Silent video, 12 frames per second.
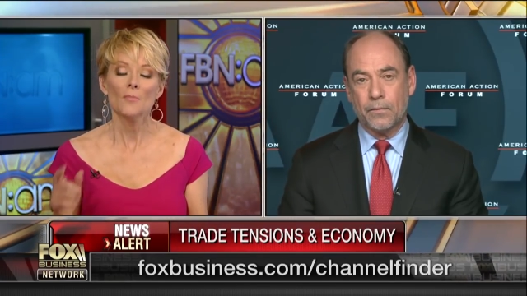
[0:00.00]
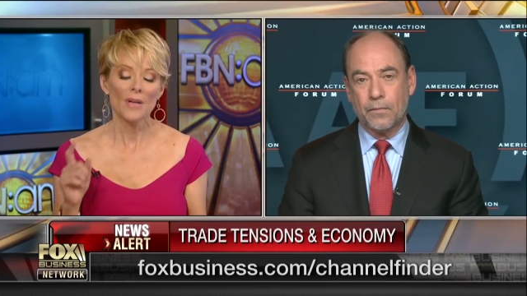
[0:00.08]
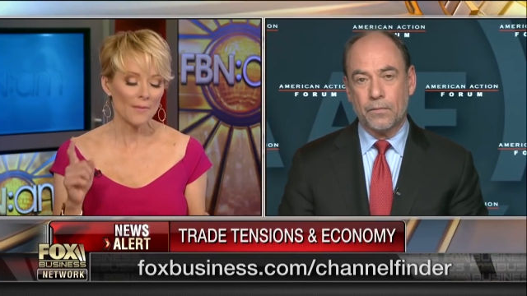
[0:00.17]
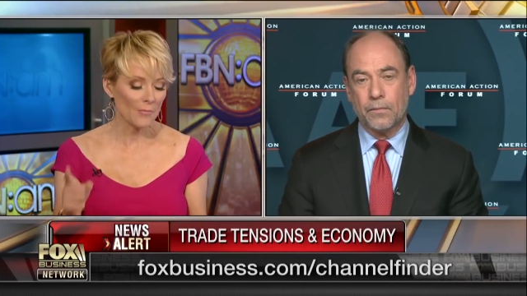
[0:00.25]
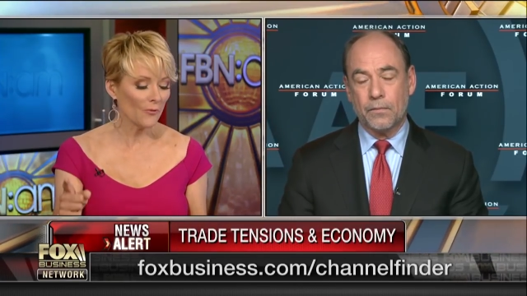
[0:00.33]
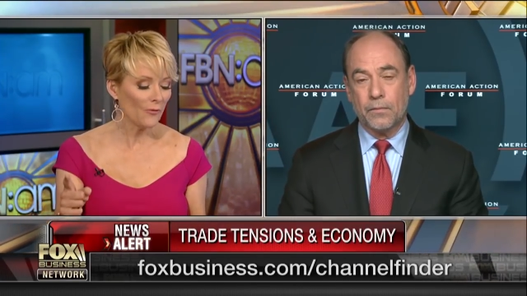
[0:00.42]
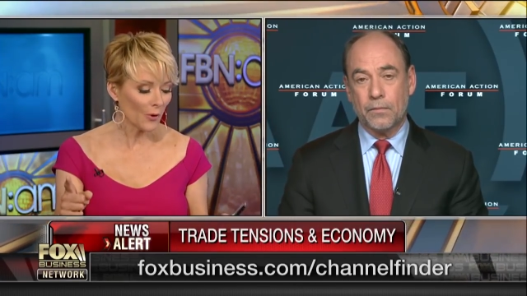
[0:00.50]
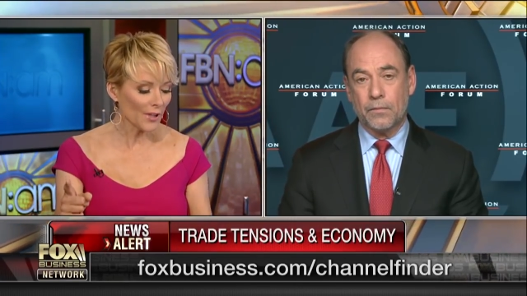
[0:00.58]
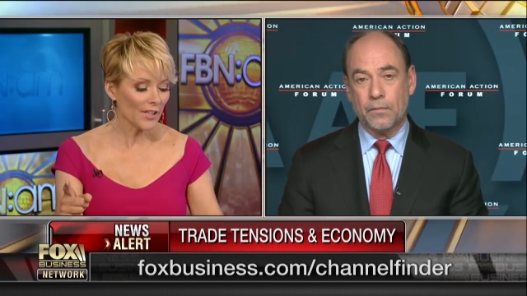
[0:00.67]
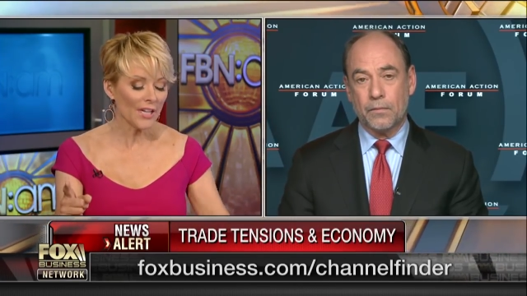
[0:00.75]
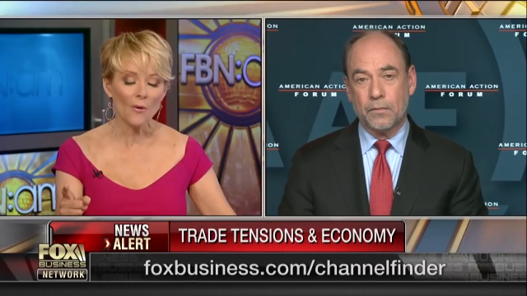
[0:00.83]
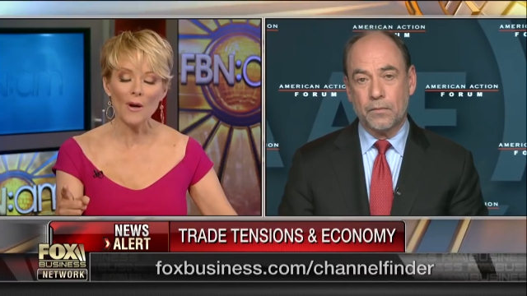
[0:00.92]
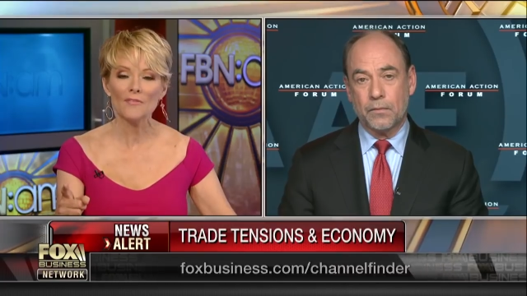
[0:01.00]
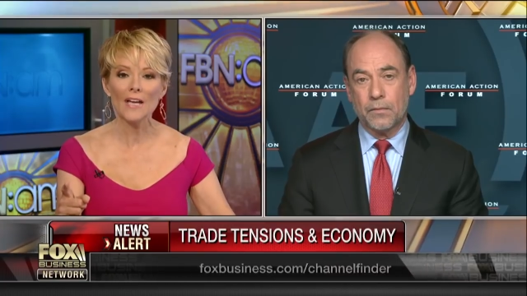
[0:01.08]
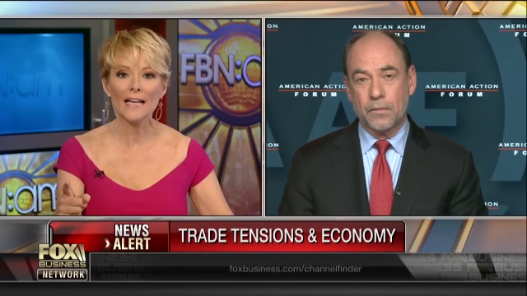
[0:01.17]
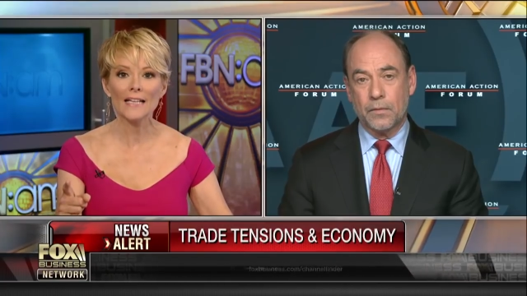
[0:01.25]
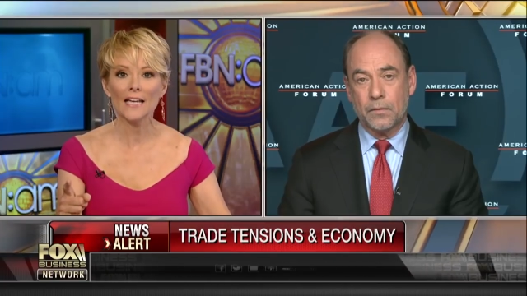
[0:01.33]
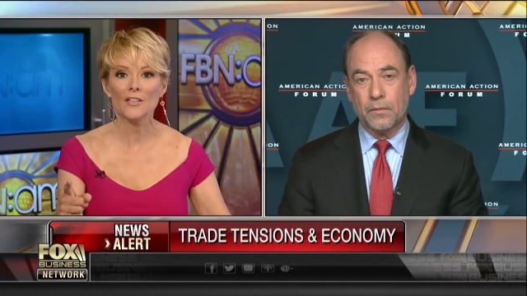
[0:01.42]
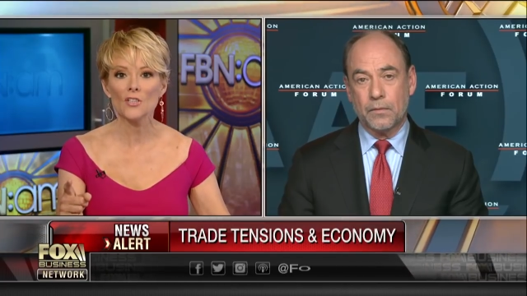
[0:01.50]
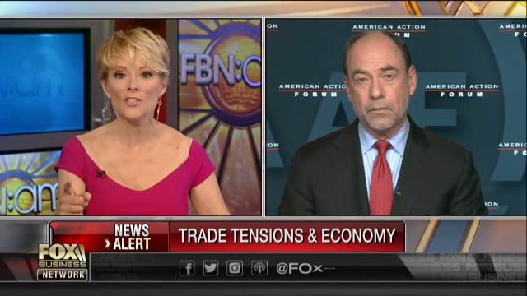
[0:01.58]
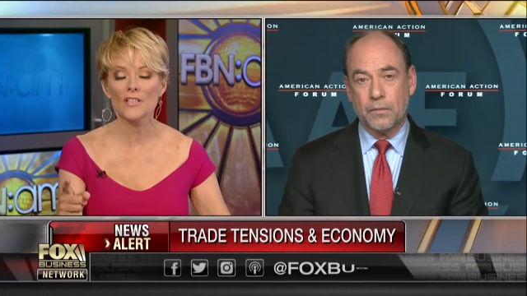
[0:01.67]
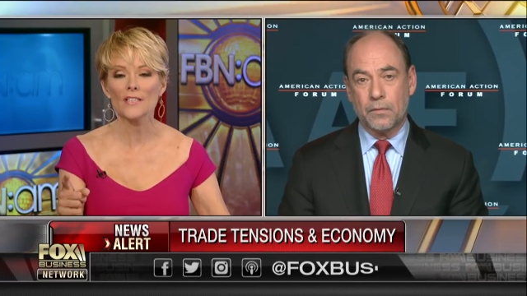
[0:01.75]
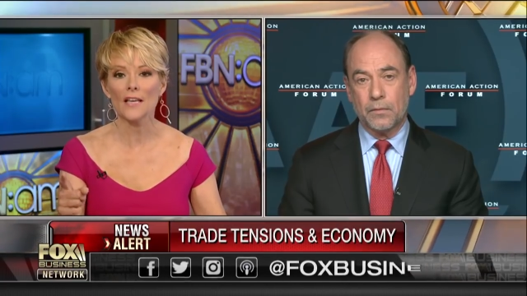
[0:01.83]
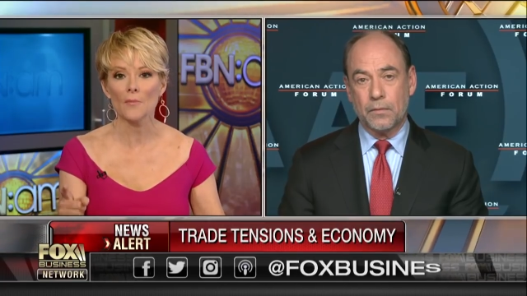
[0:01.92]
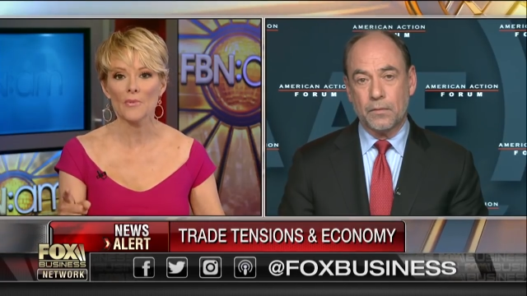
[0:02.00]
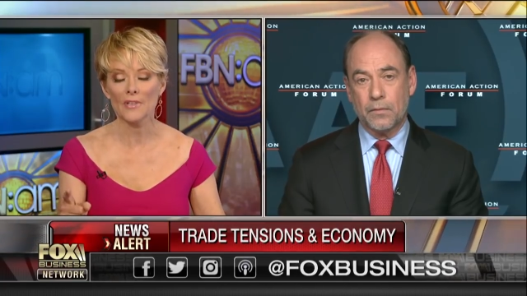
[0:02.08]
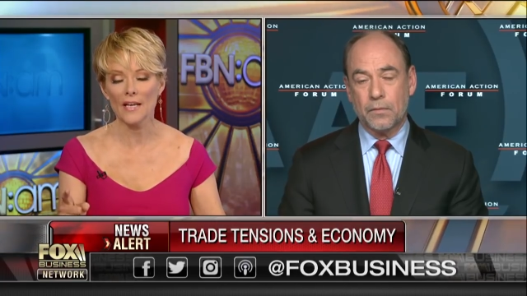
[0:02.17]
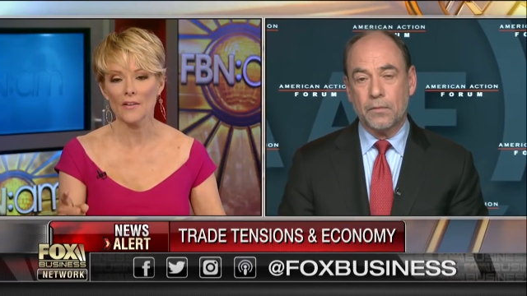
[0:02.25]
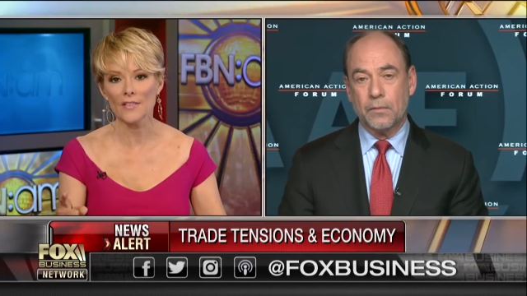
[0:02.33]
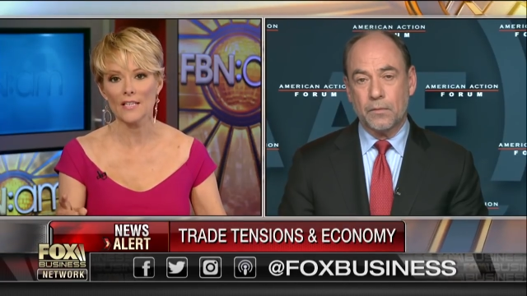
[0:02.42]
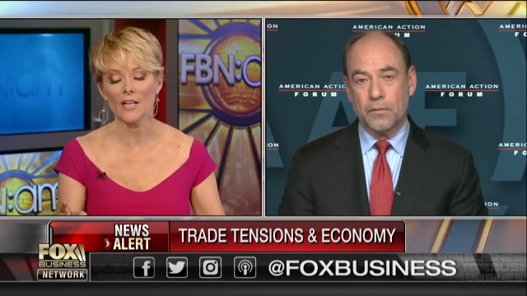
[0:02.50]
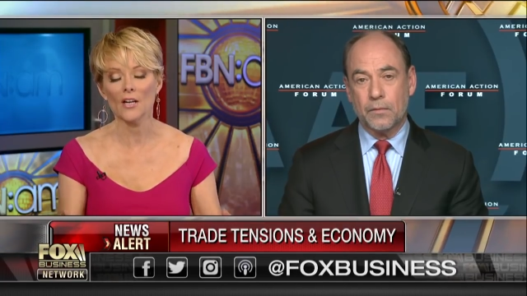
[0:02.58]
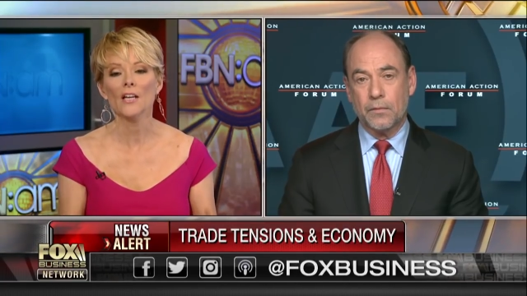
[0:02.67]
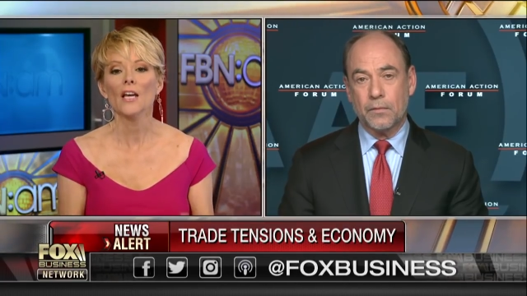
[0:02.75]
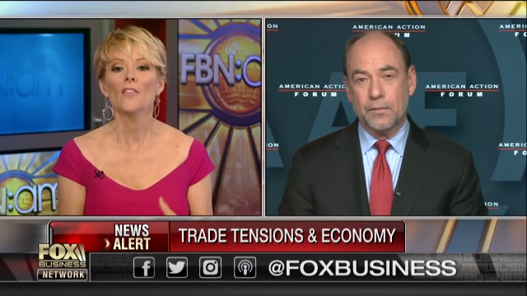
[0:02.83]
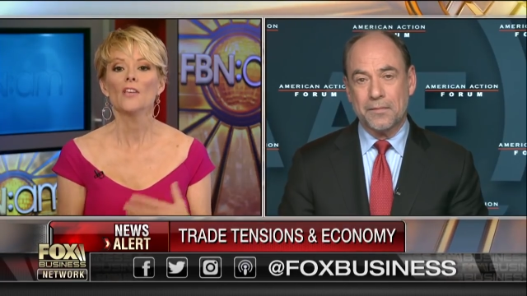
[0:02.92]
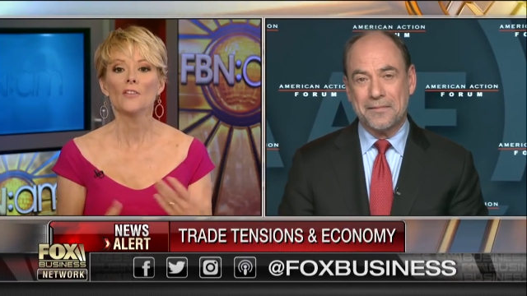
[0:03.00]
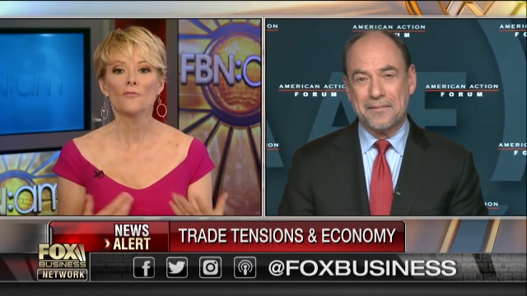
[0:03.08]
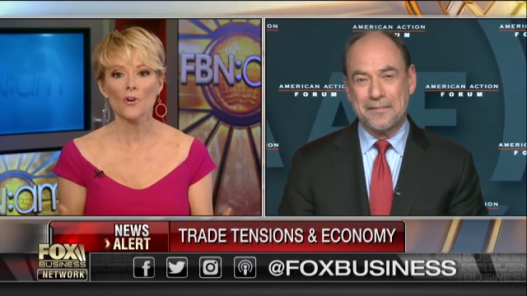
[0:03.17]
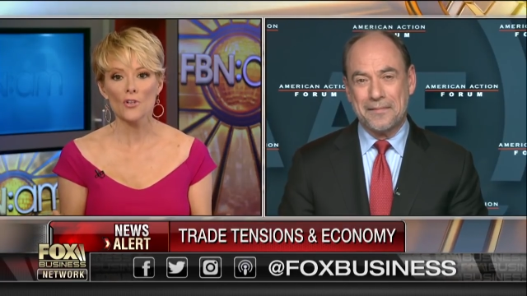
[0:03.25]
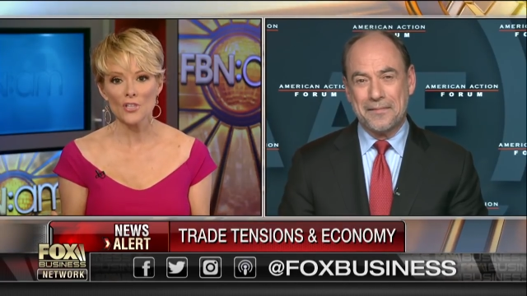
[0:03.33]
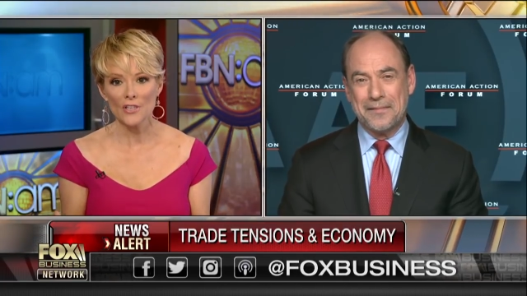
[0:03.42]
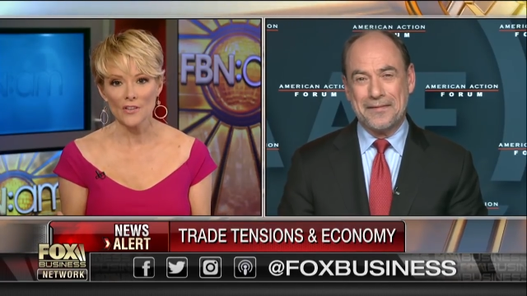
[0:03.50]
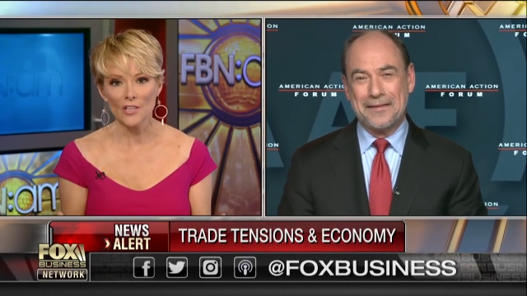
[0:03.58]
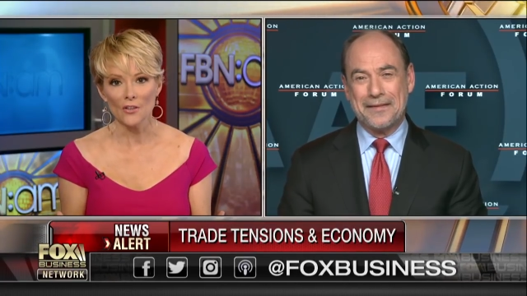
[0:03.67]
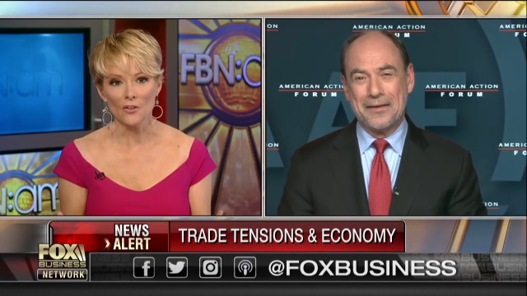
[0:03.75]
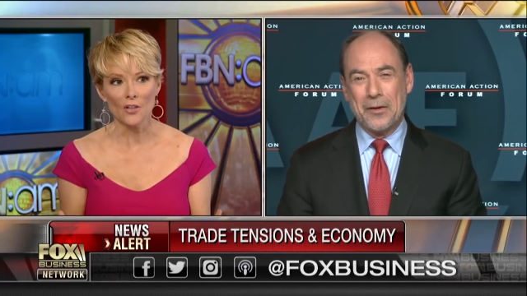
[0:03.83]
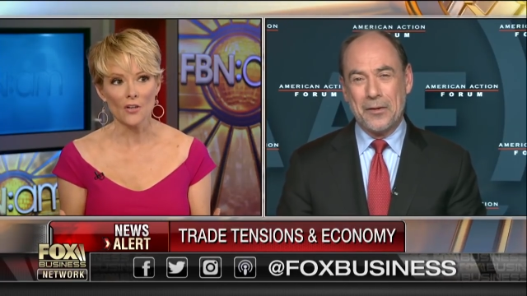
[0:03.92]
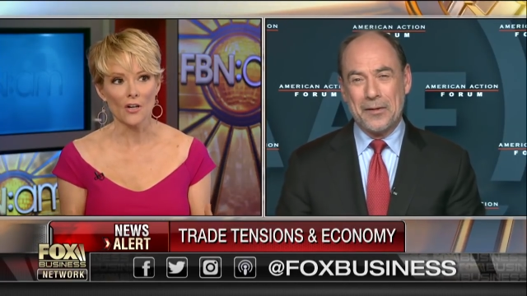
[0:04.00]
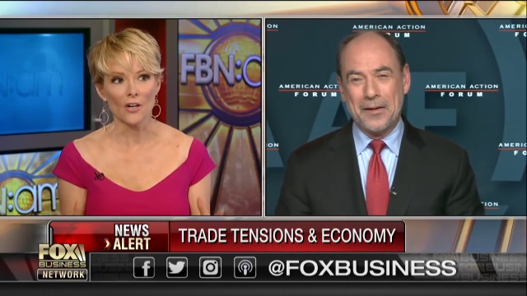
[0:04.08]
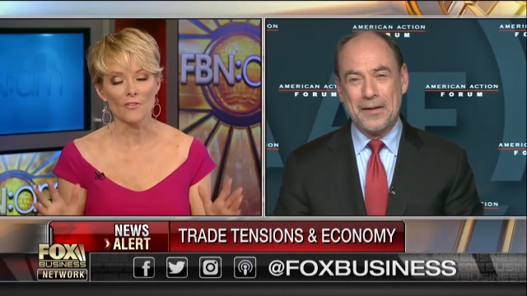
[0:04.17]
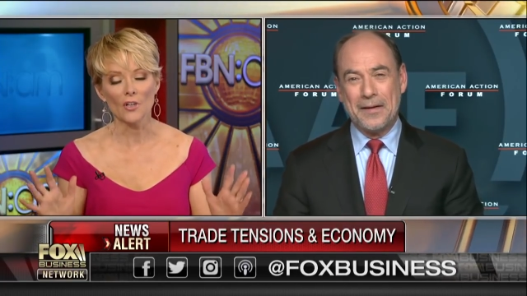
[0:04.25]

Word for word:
Speaker 1: But uh, before you go, I've got to get you to something else here: the inversion of the yield curve.